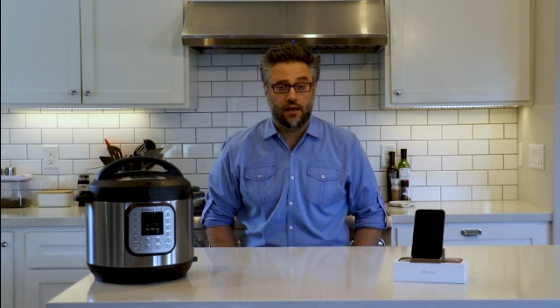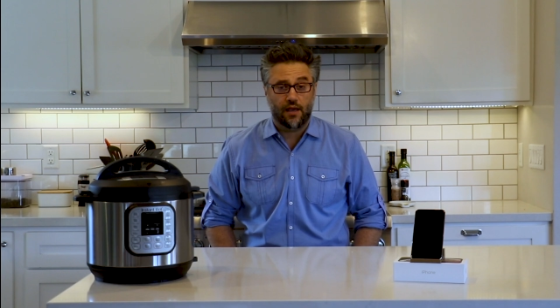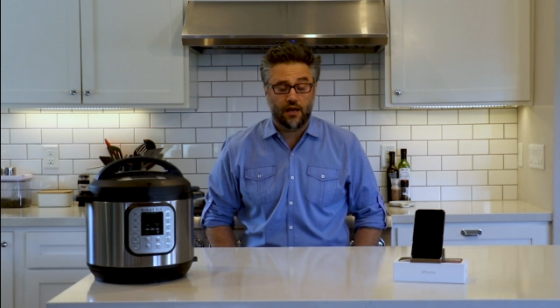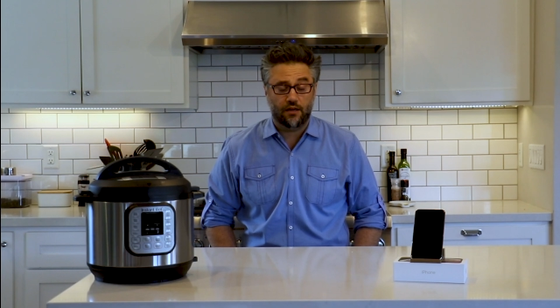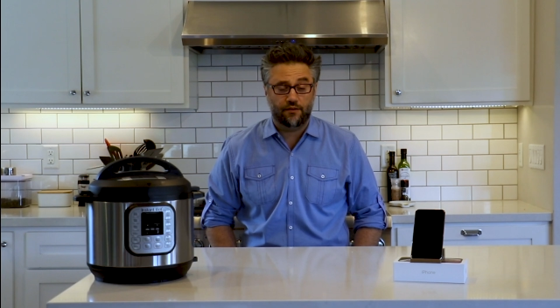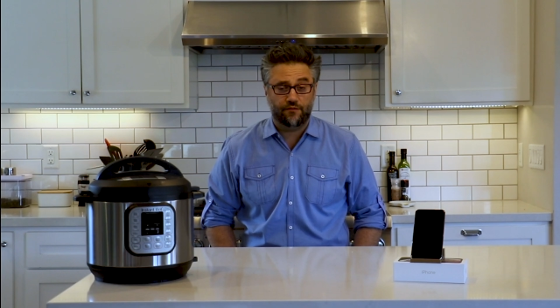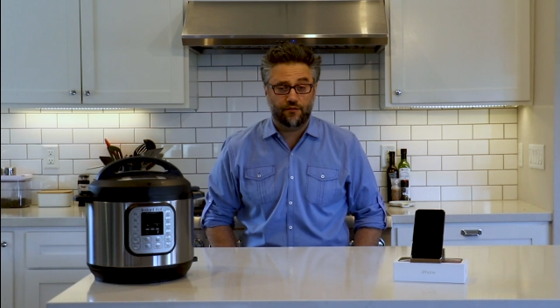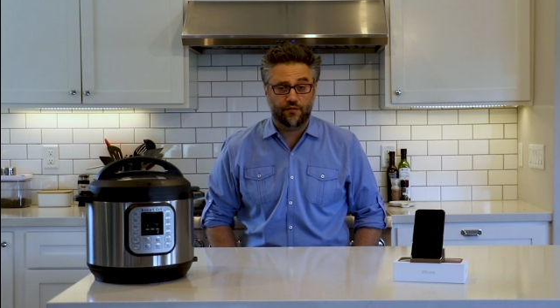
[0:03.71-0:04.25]

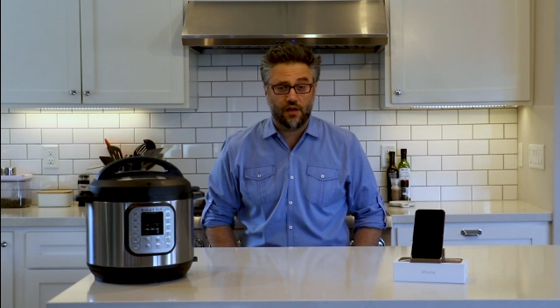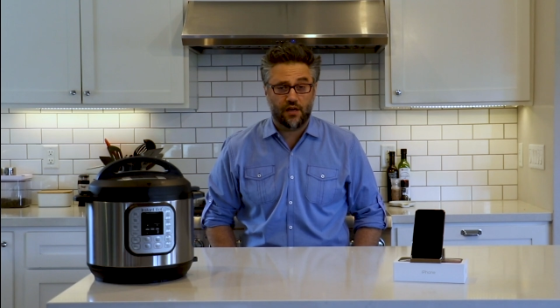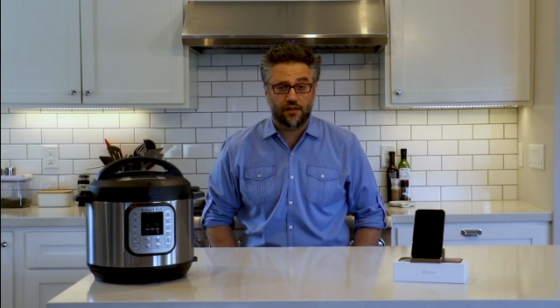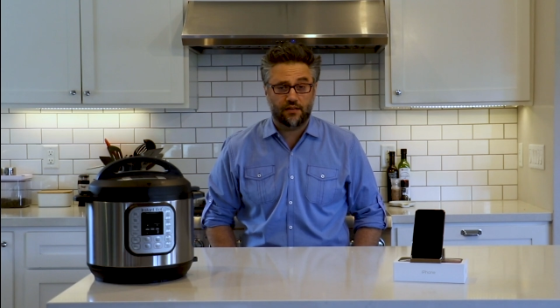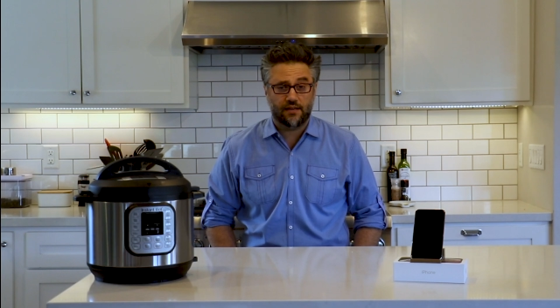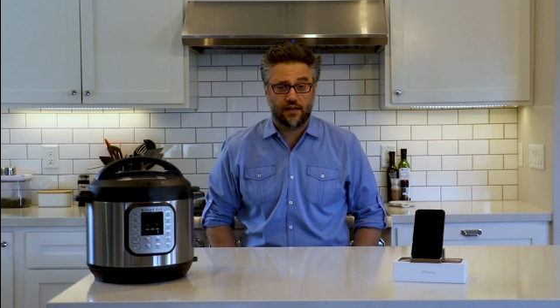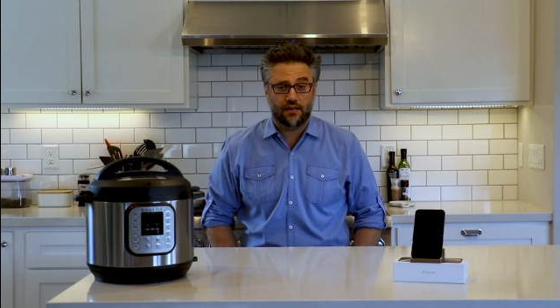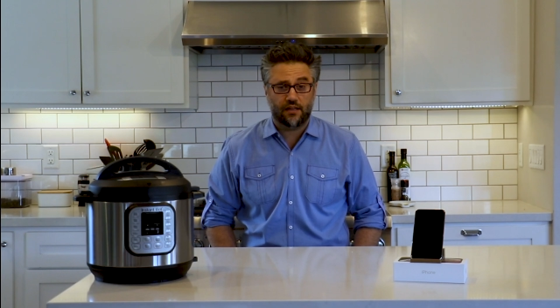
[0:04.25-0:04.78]
And if you've got a
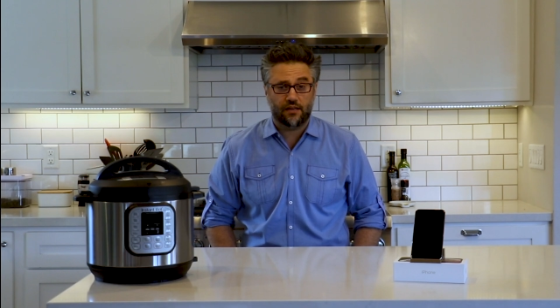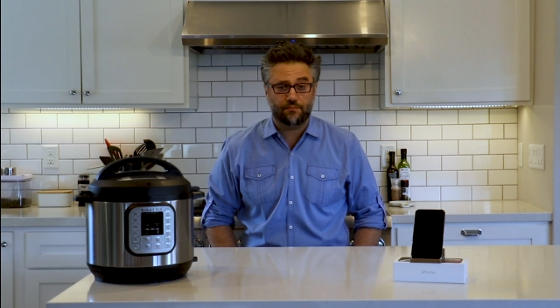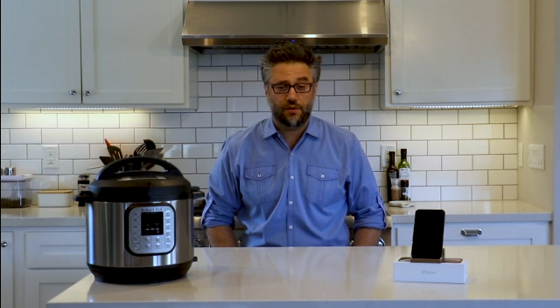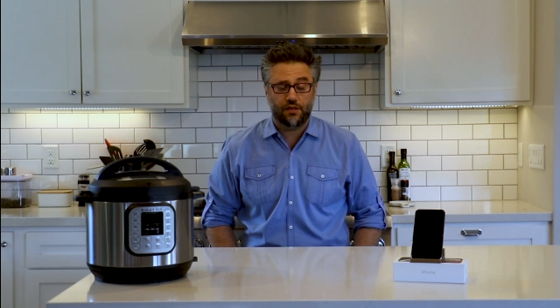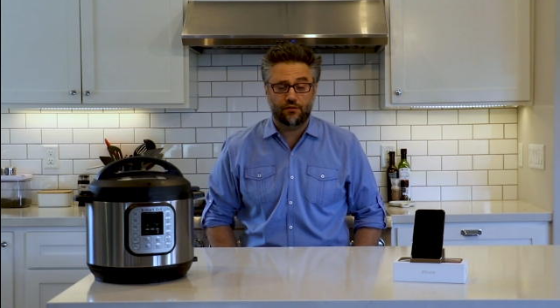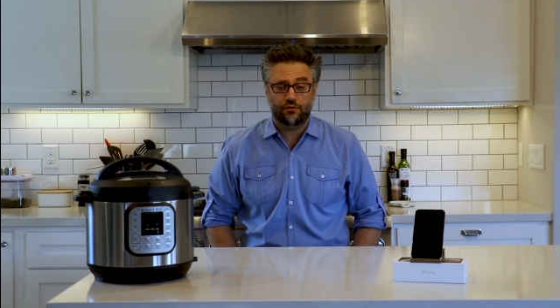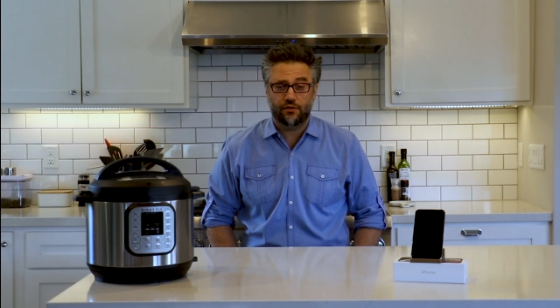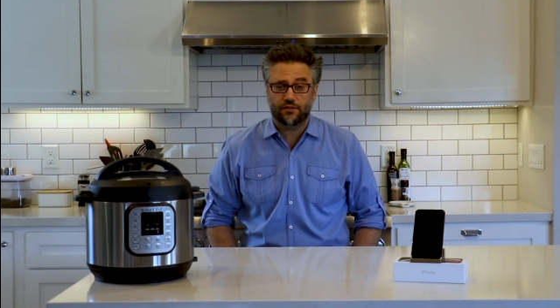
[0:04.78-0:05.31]
dad like
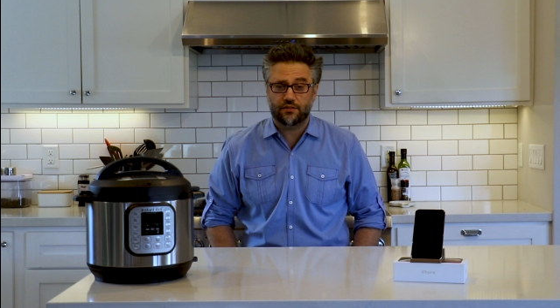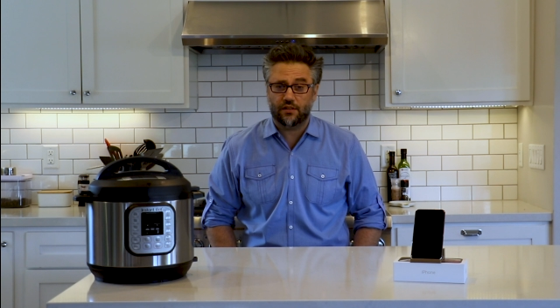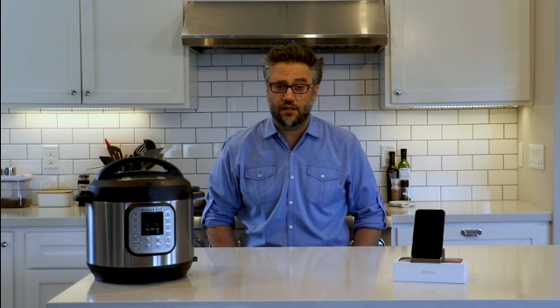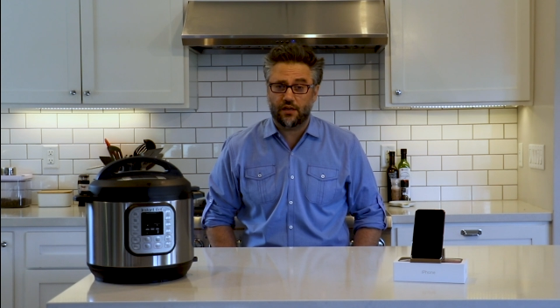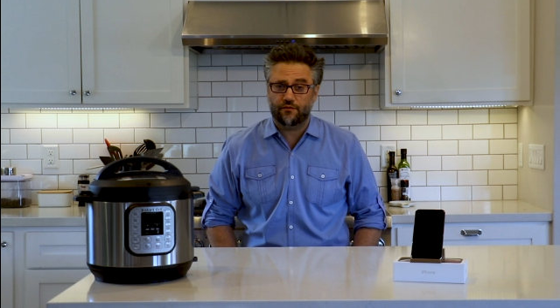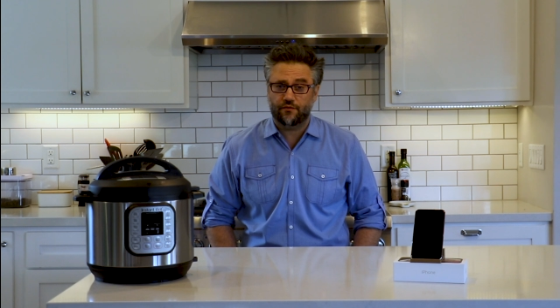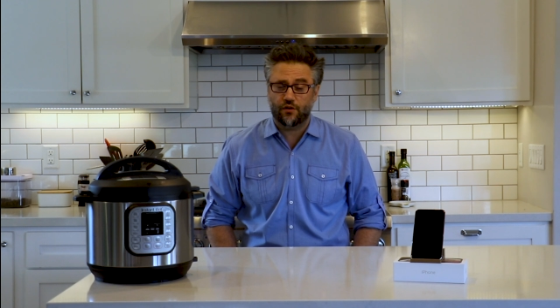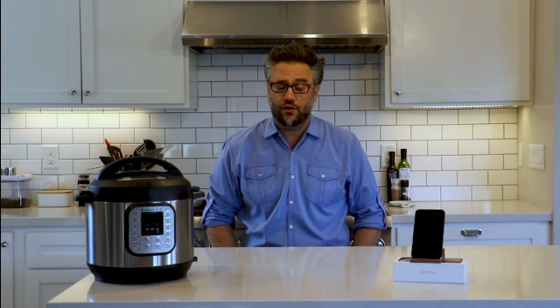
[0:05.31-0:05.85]
me who does a
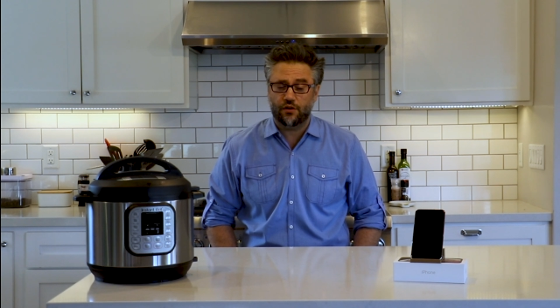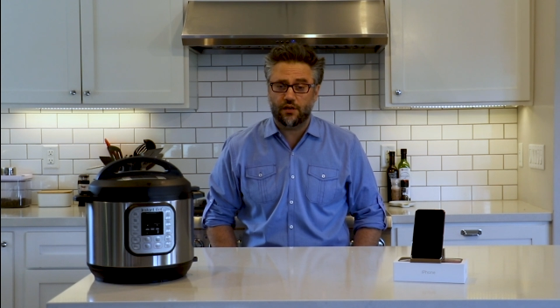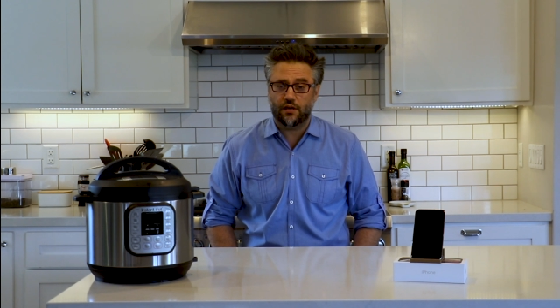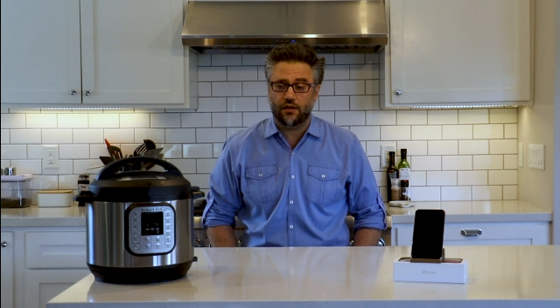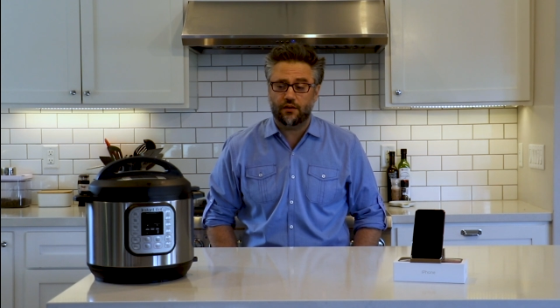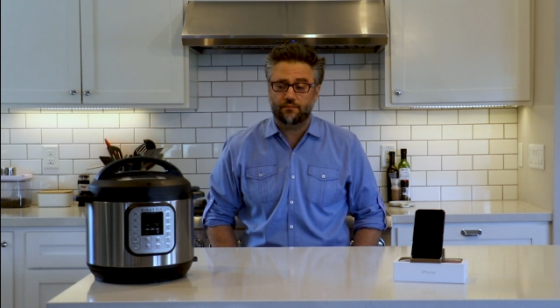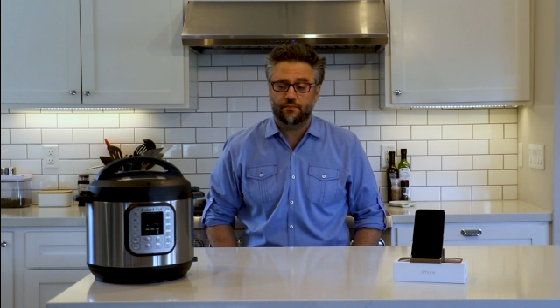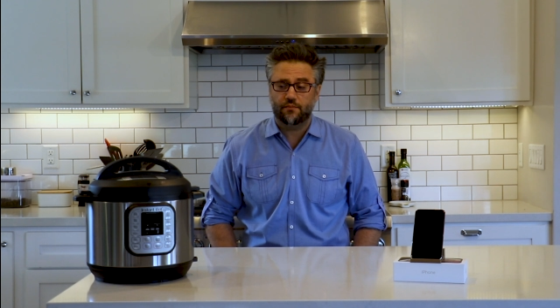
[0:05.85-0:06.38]
lot of
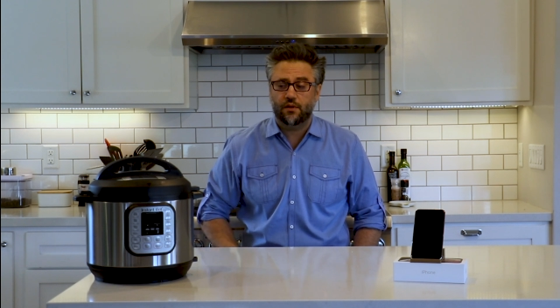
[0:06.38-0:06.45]
cooking,